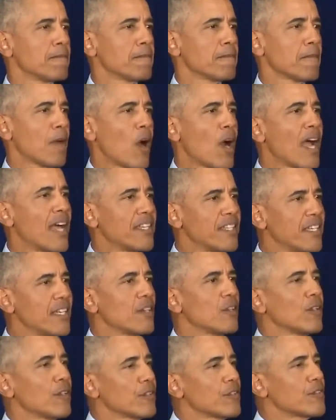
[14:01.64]
Our
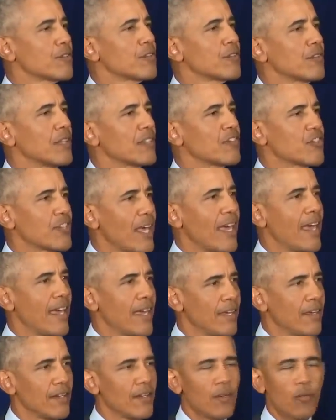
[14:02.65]
ideals that
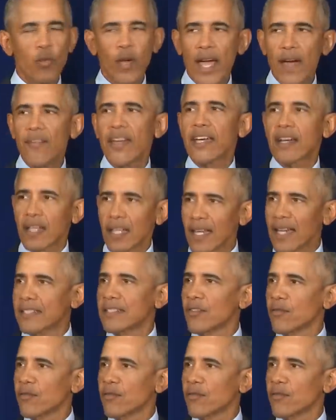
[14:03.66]
say we have a collective